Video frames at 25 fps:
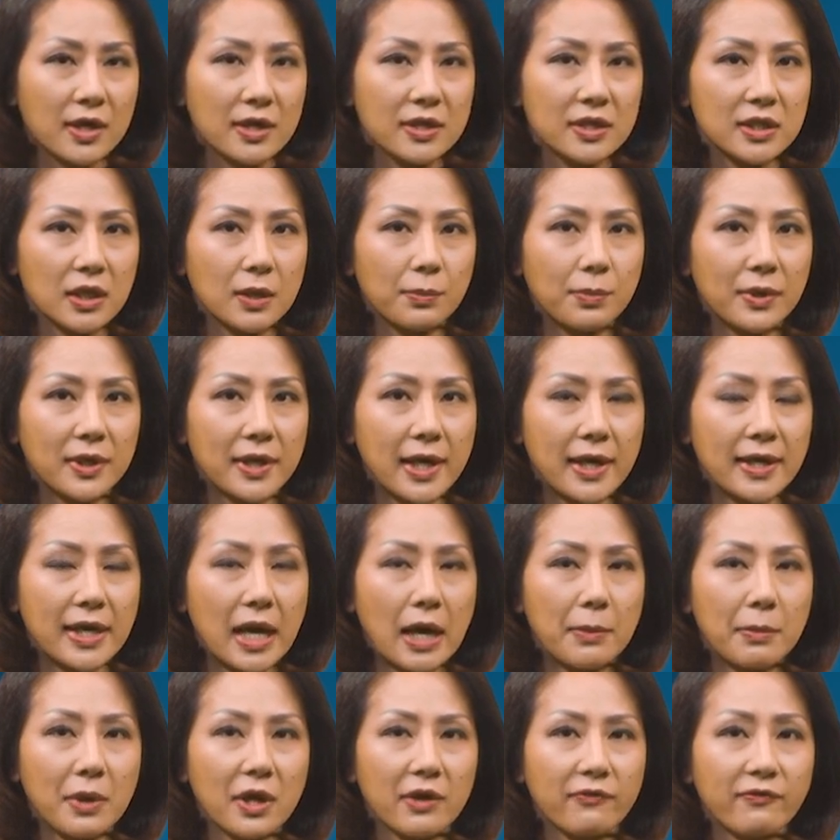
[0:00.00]
Cerberus
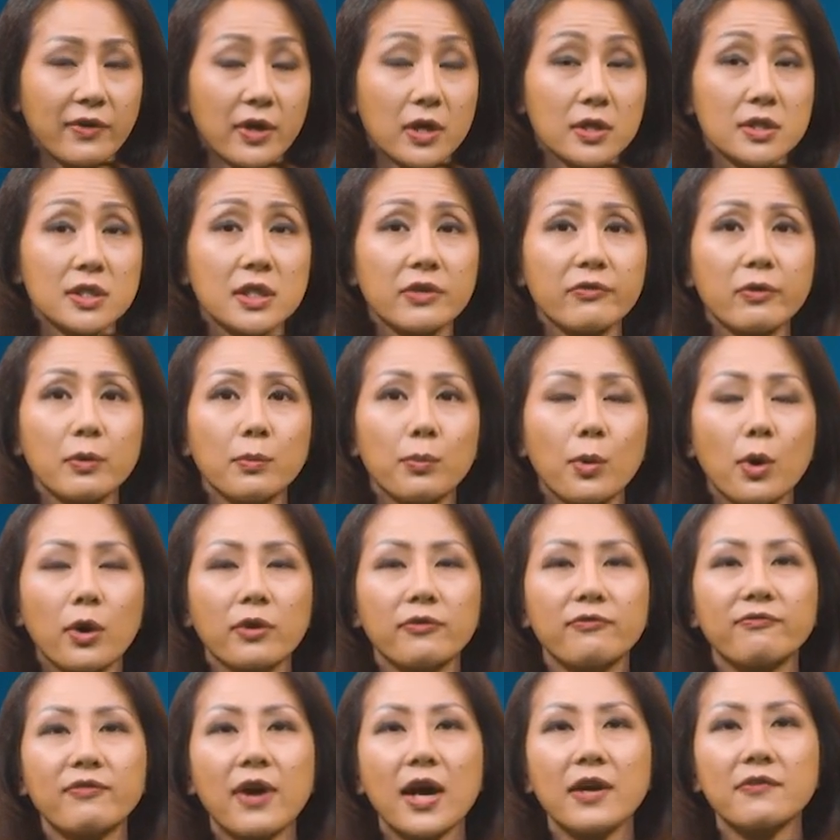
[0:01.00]
Dynamic fell seven
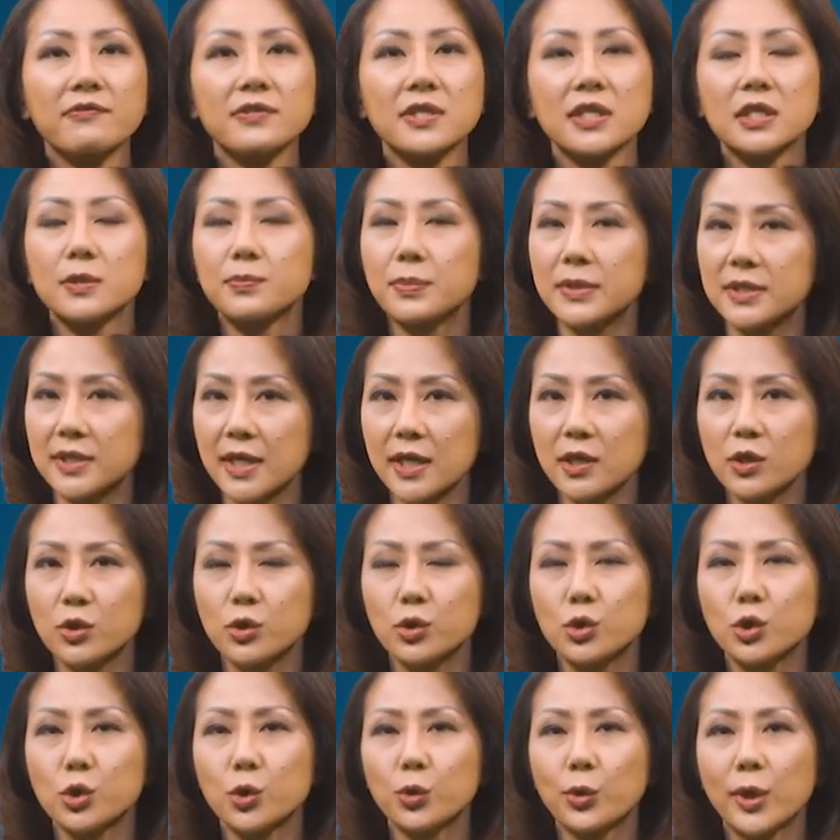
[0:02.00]
point five six percent
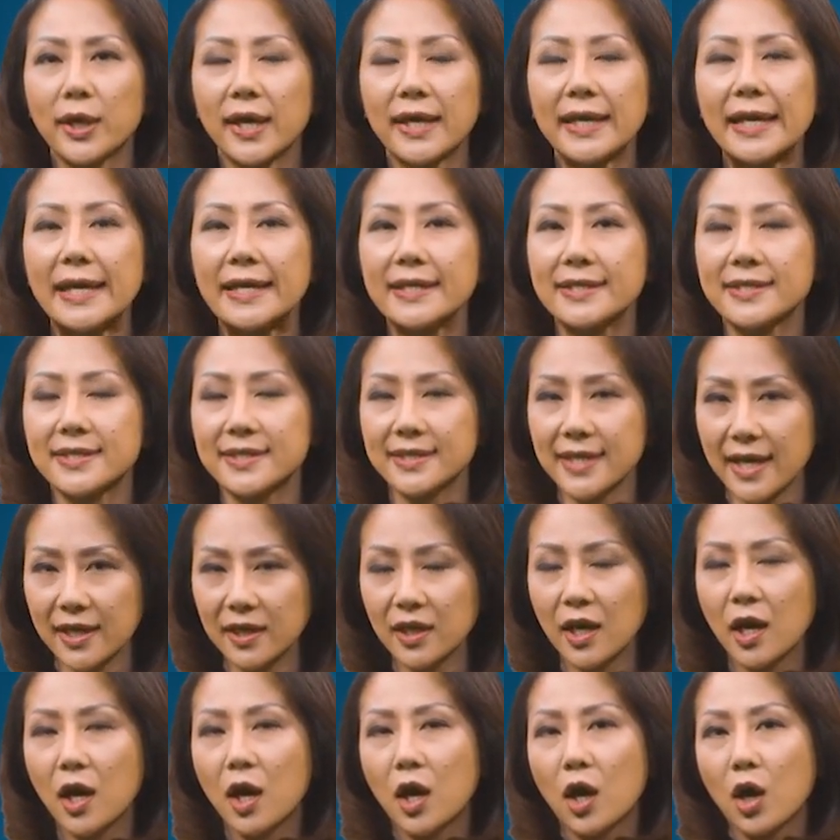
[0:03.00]
to two ringgit eight
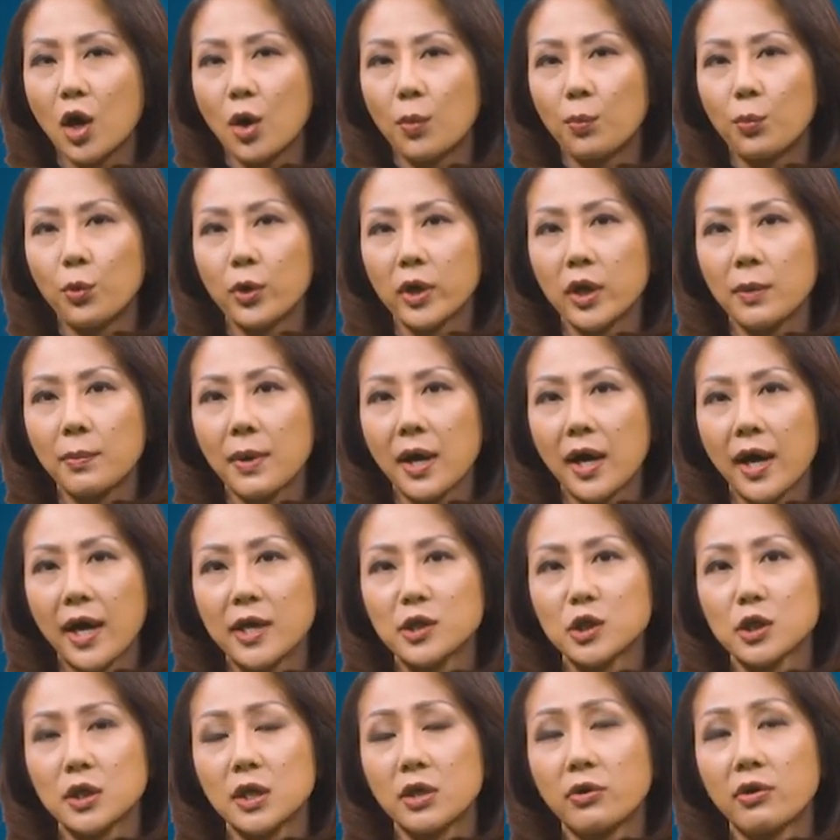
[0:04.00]
cents. Muhibah
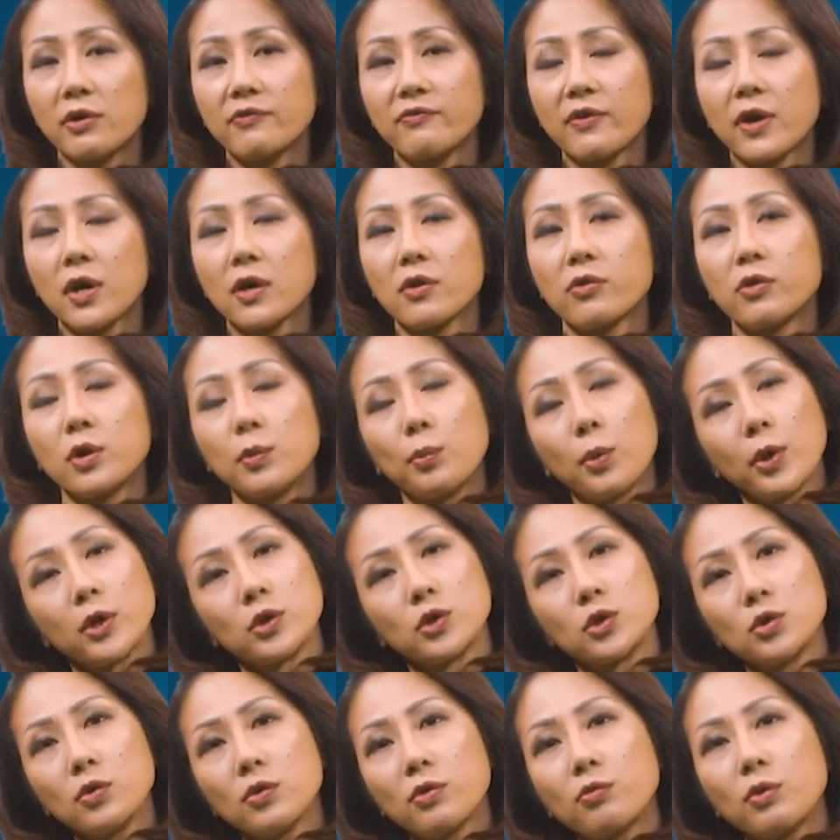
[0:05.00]
Engineering fell three
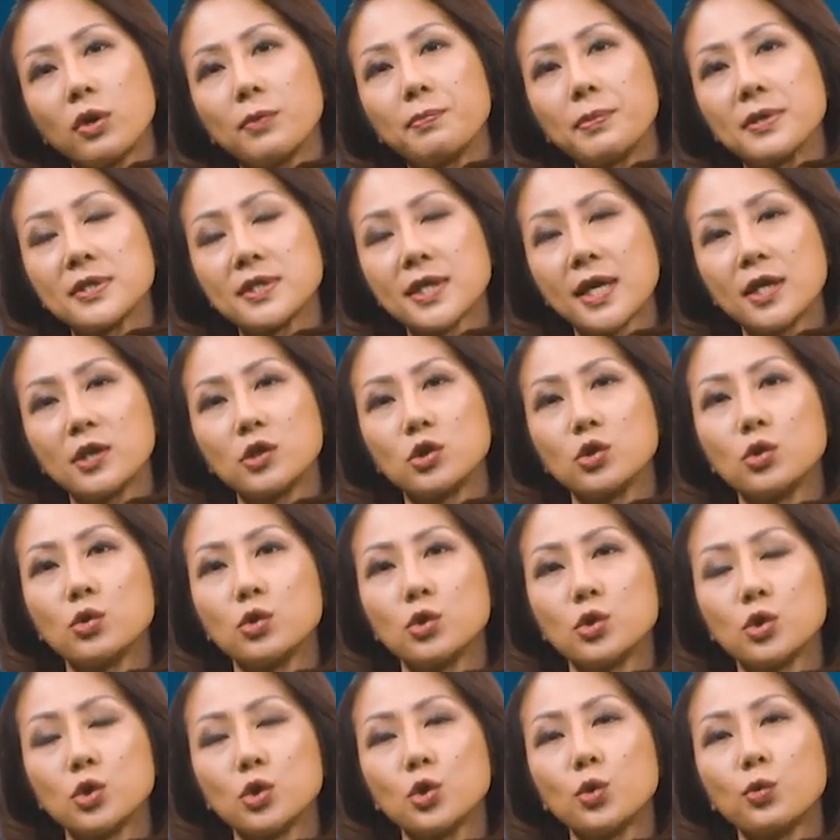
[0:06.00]
point two three percent to
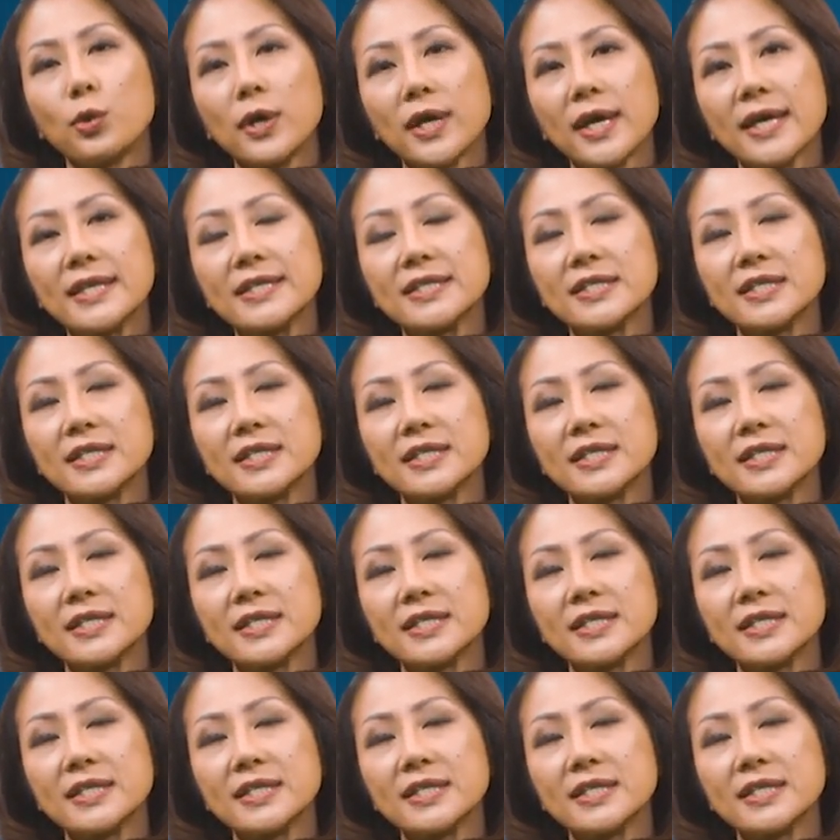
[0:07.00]
two ringgit